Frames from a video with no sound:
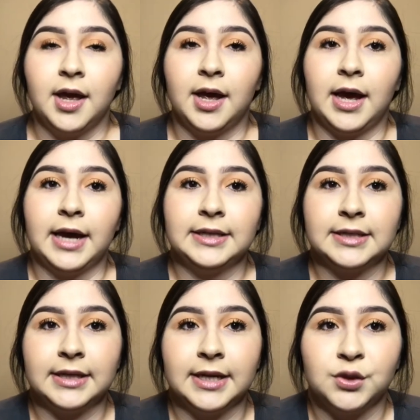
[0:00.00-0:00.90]
I
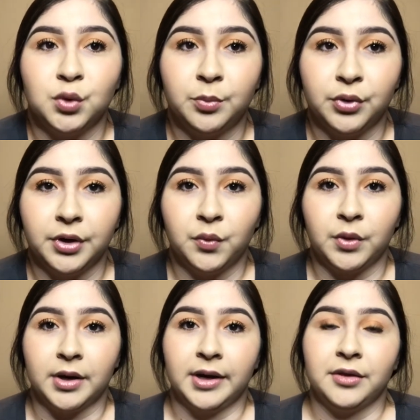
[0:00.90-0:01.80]
did get to a point
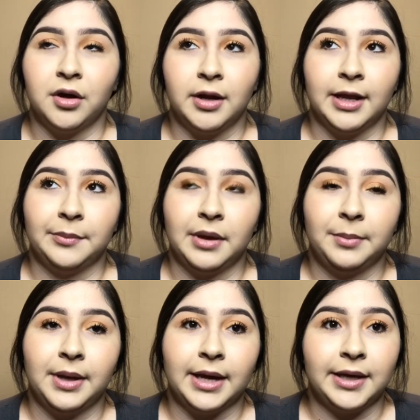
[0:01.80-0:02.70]
where I thought, like,
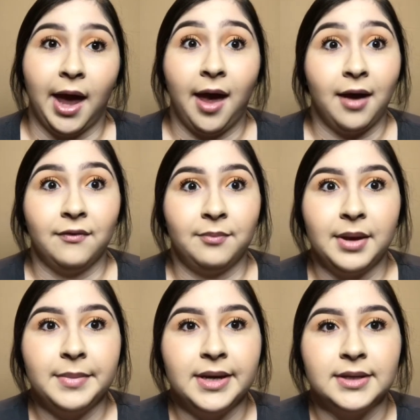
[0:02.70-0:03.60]
maybe I can't have
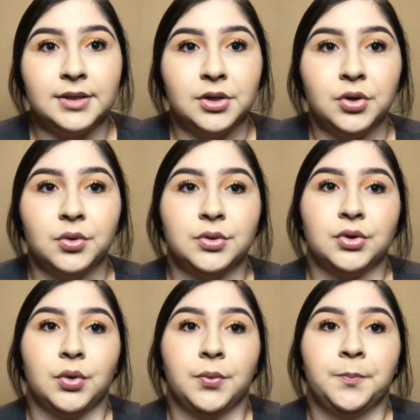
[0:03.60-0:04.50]
babies,
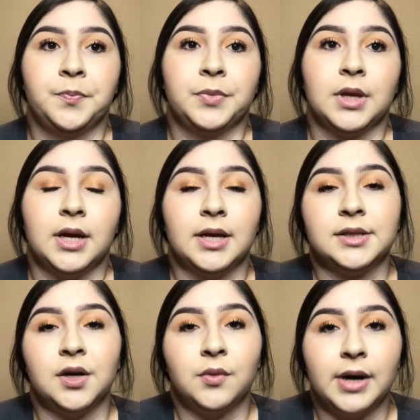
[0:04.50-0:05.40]
so it's
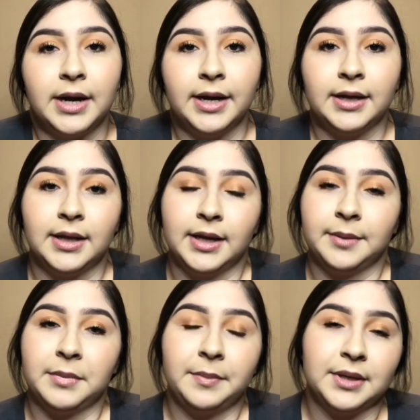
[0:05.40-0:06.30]
alright, like,
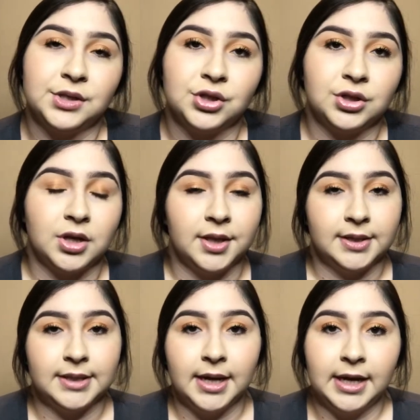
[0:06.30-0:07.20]
maybe it's just not the
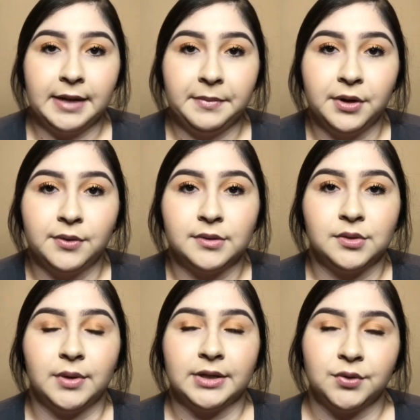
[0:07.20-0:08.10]
time, so
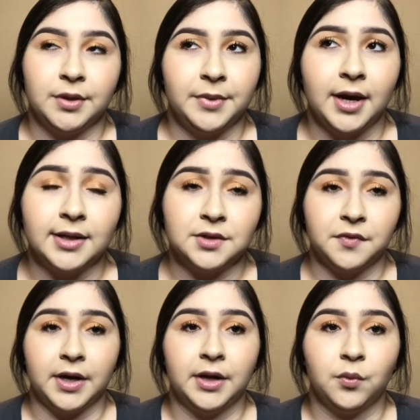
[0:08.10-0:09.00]
I told him, yeah, it's
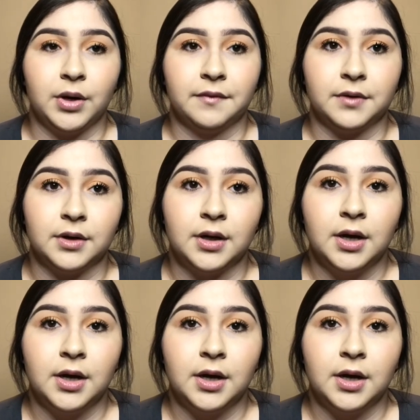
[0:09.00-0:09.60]
fine, whatever.